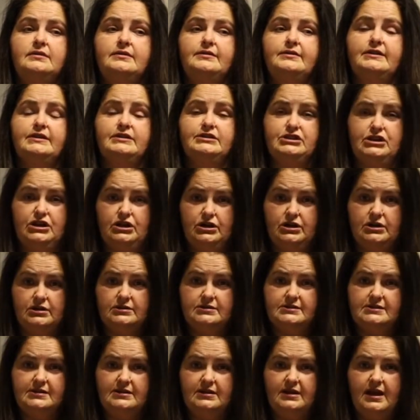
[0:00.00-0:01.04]
the
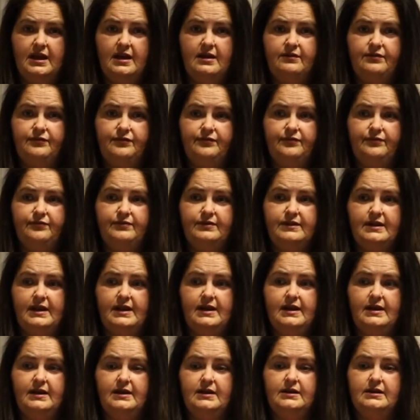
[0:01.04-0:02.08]
dirt if
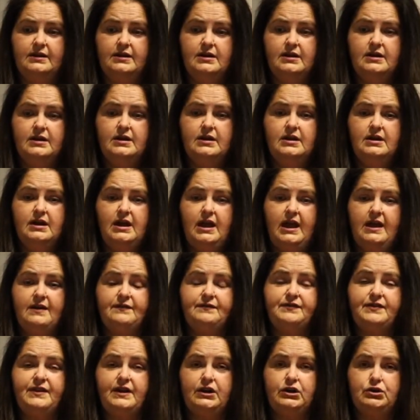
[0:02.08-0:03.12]
the
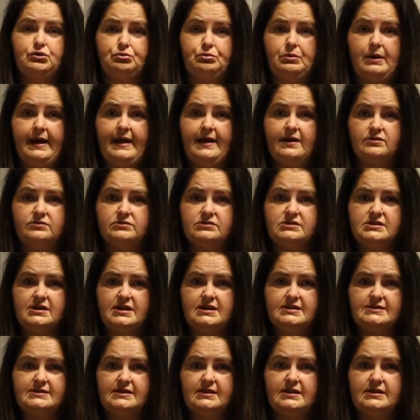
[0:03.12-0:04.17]
ground
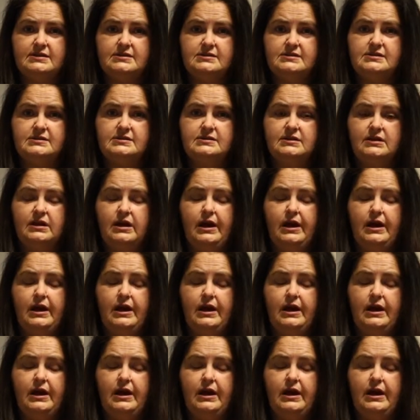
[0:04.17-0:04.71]
doesn't